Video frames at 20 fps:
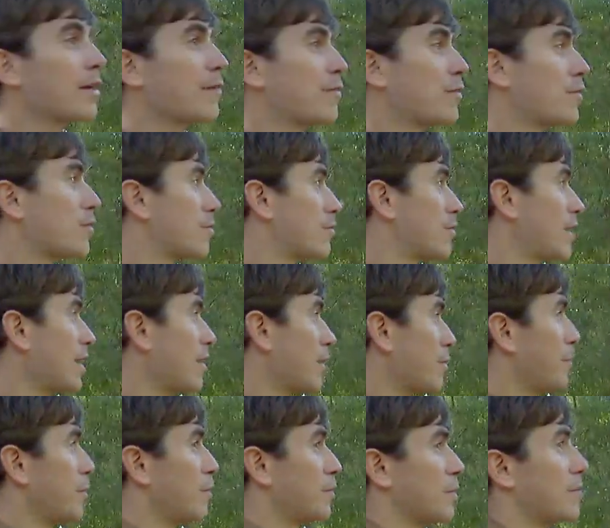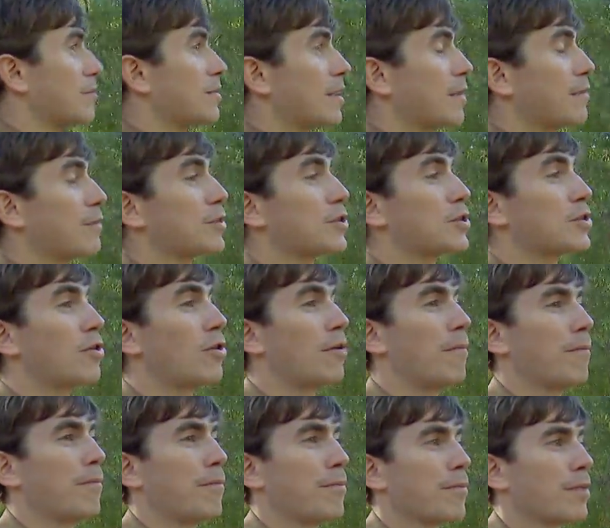if you take the buildings out of the shot,
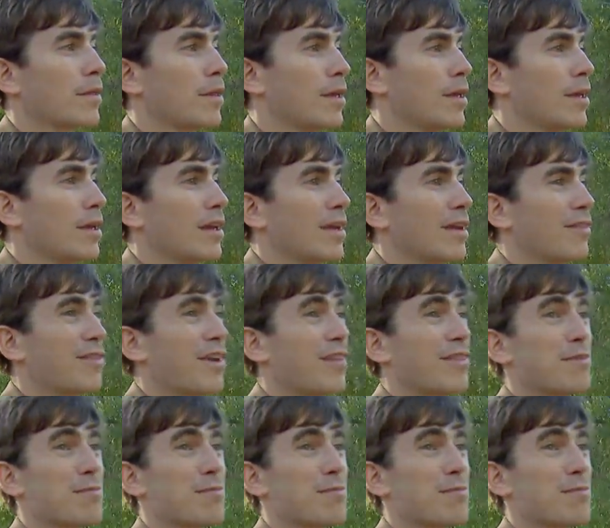in fact,